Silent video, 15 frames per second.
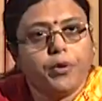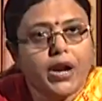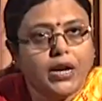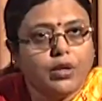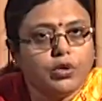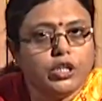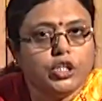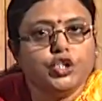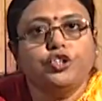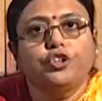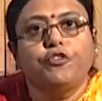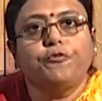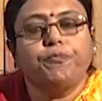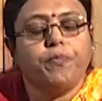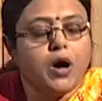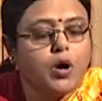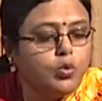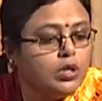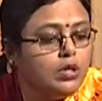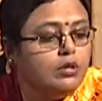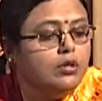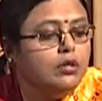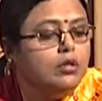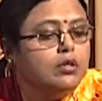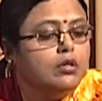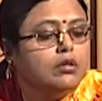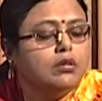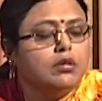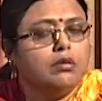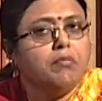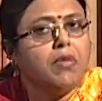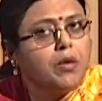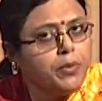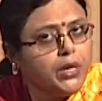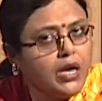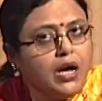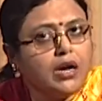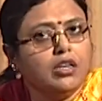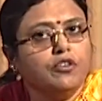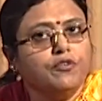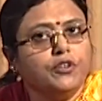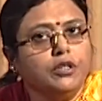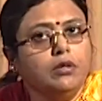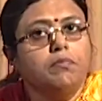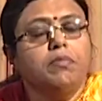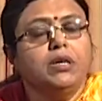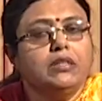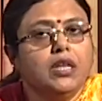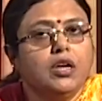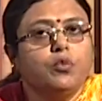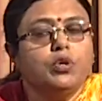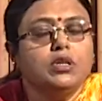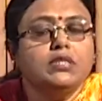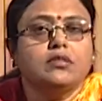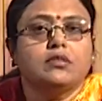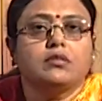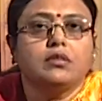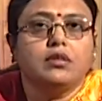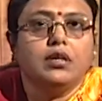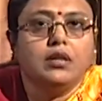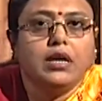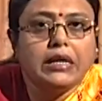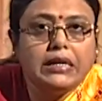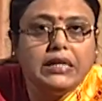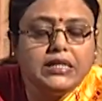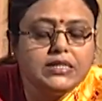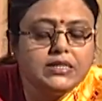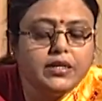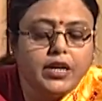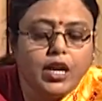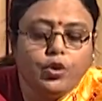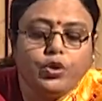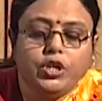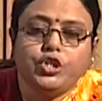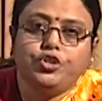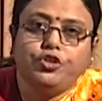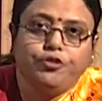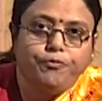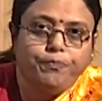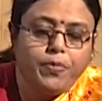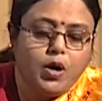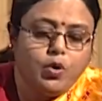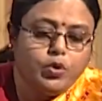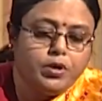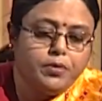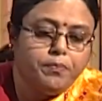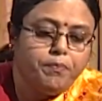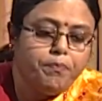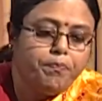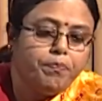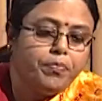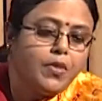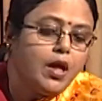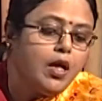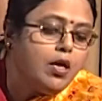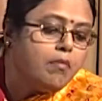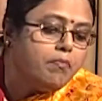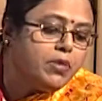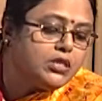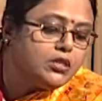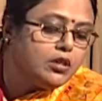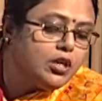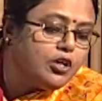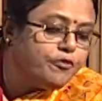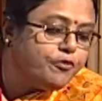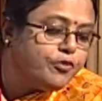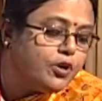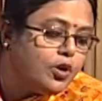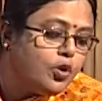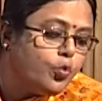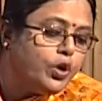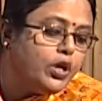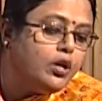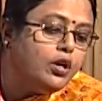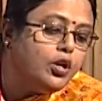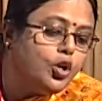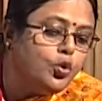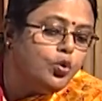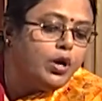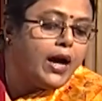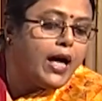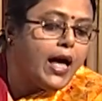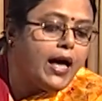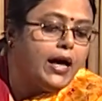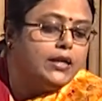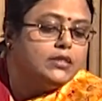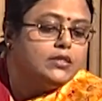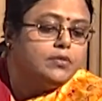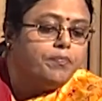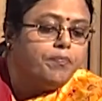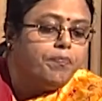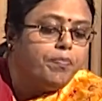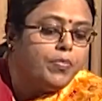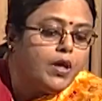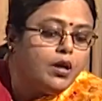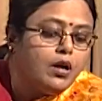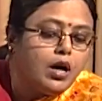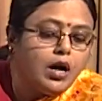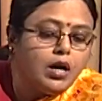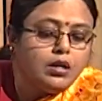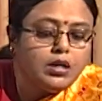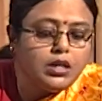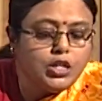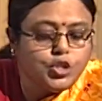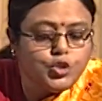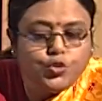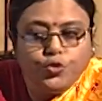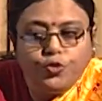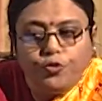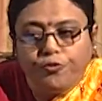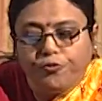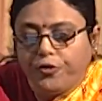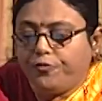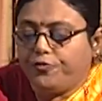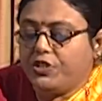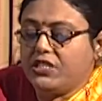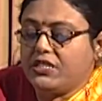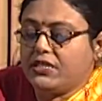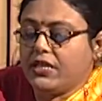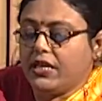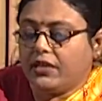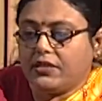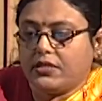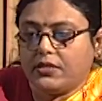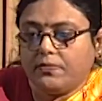allocation of power, maybe uneven, but there was at least an allocation of power. But if we look at Article 256,